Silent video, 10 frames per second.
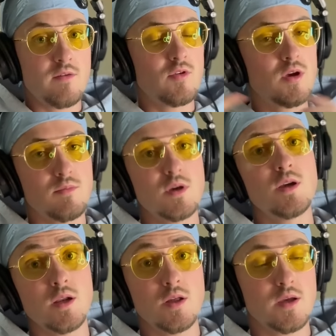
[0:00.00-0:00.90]
If you're like me
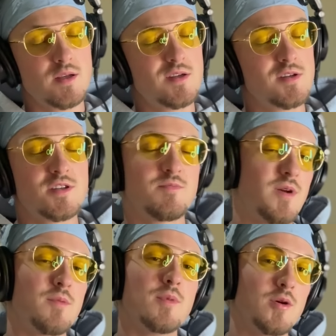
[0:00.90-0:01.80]
and you like to just
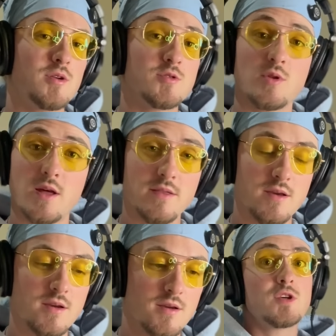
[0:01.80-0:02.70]
spam melodies without
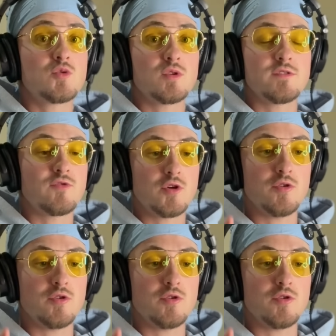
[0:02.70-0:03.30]
thinking, this one's for you.